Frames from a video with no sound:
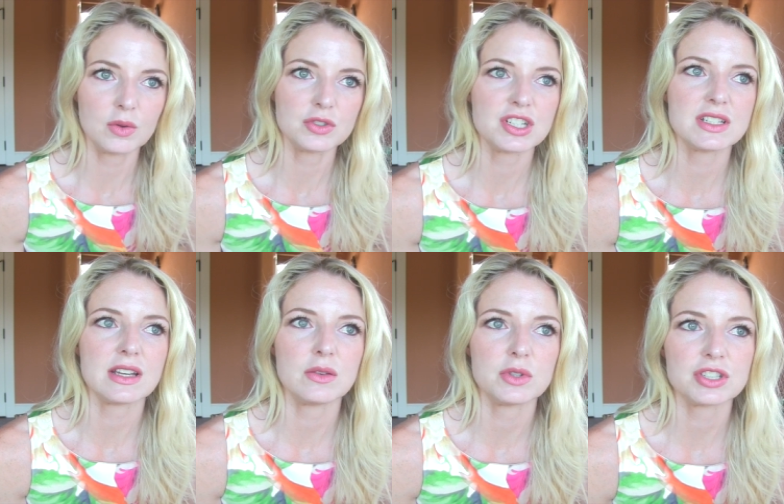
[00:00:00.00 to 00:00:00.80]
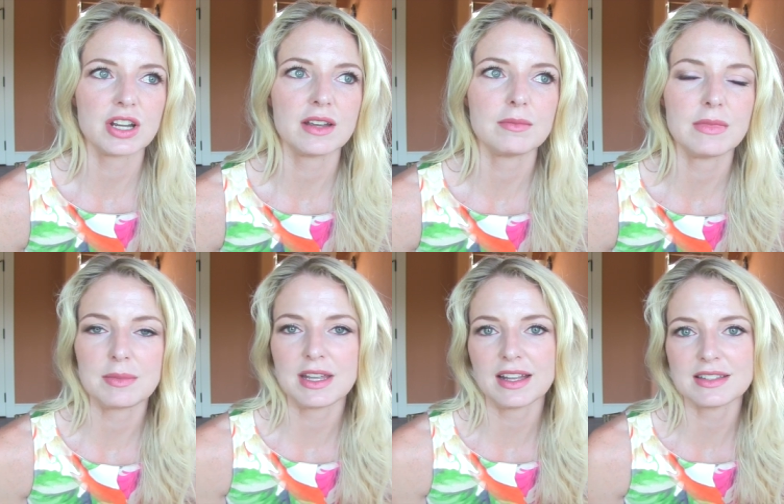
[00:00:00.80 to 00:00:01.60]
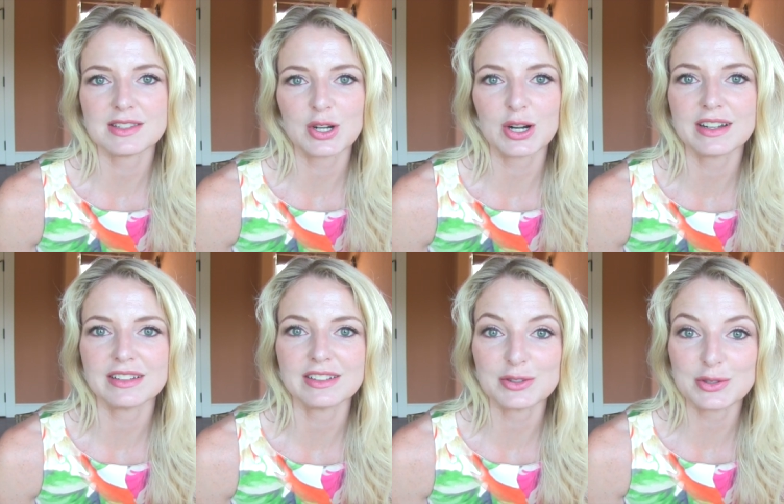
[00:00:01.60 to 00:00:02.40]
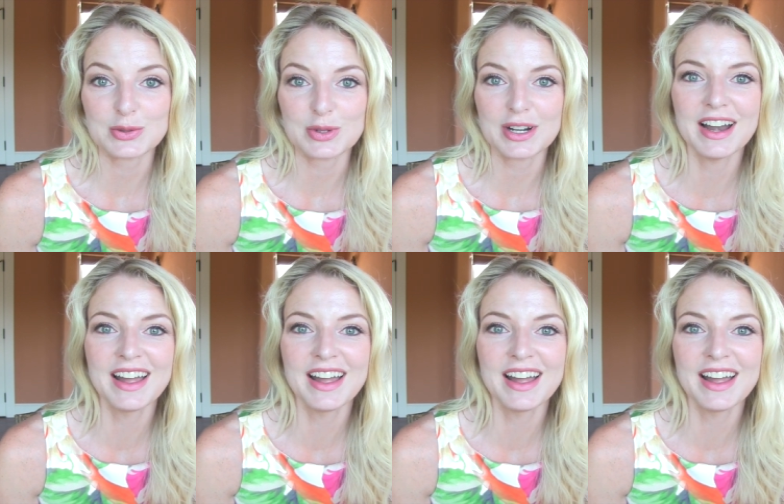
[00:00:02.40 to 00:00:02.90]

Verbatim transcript: well, geez, I wish I maybe had started a little sooner.